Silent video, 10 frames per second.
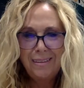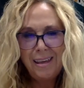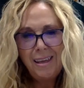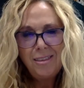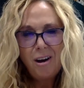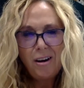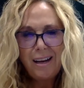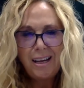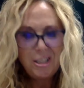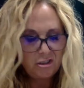He thought
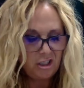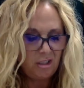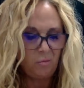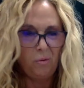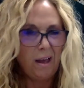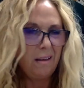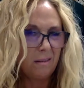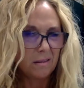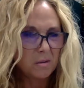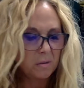H.G.
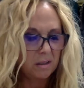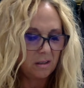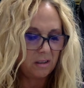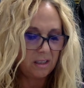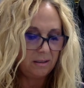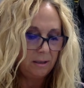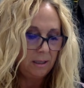Wells was good.